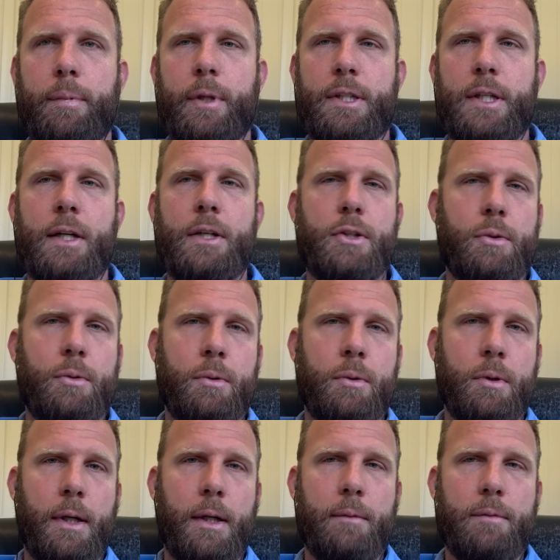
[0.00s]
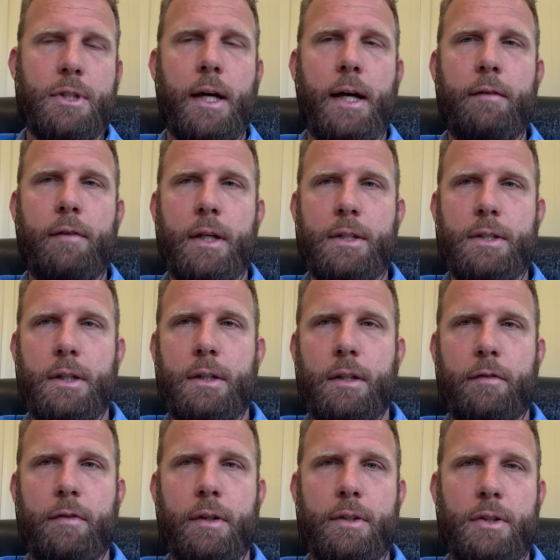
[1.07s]
potential savings in
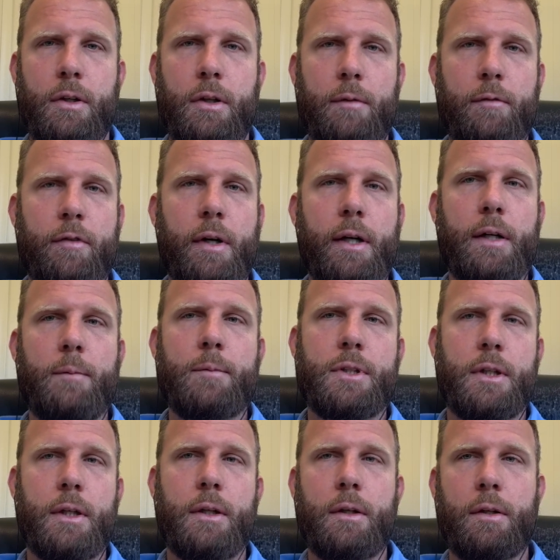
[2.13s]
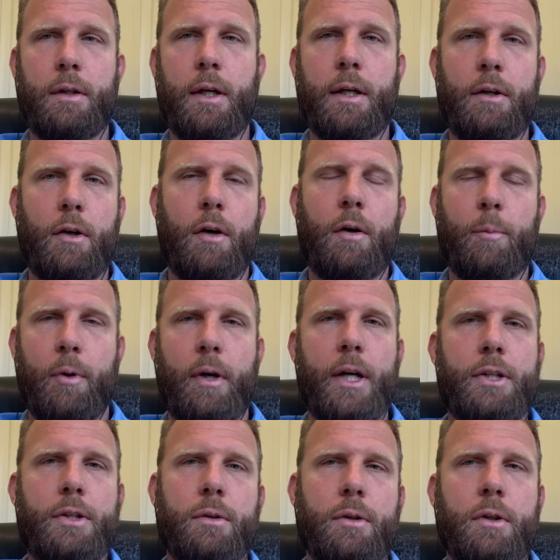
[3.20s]
different time frames and
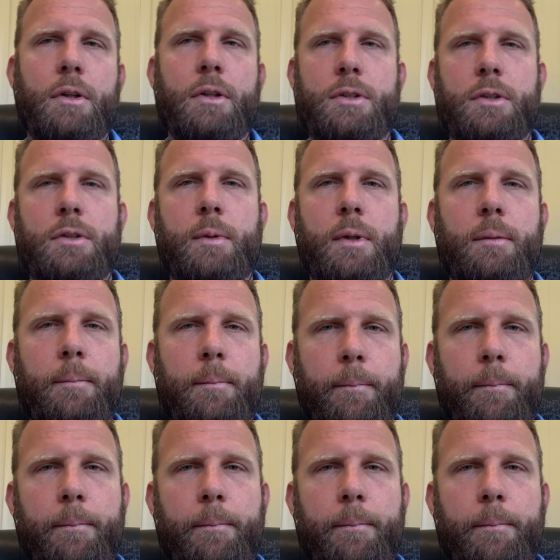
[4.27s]
operational costs as well.